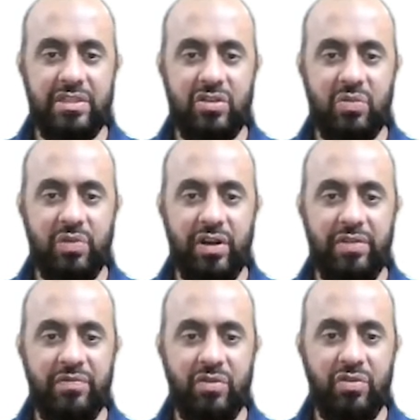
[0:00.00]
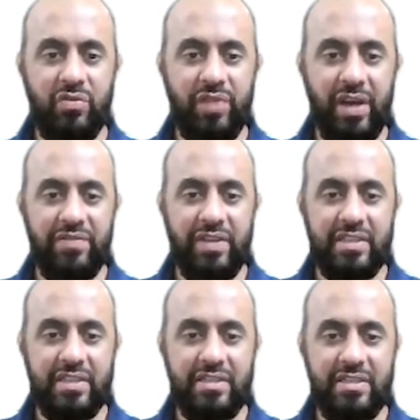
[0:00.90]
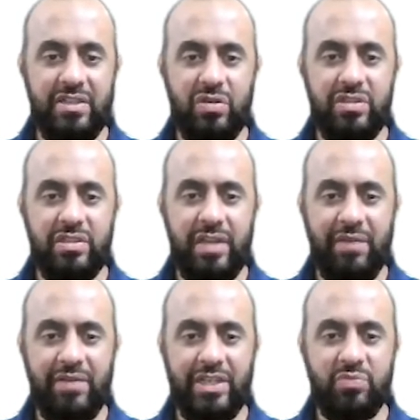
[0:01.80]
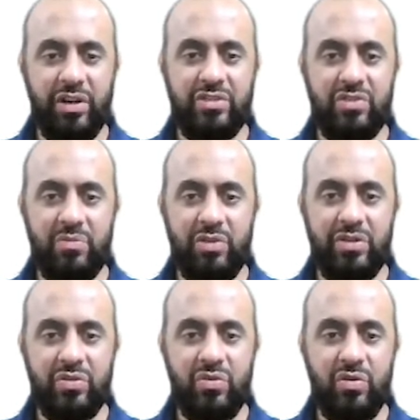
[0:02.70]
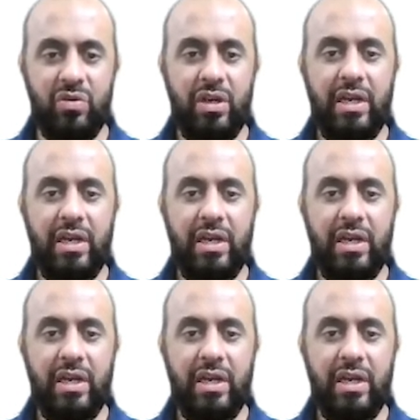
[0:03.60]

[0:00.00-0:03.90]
0.4256 and 0 is the average point so i'm going to go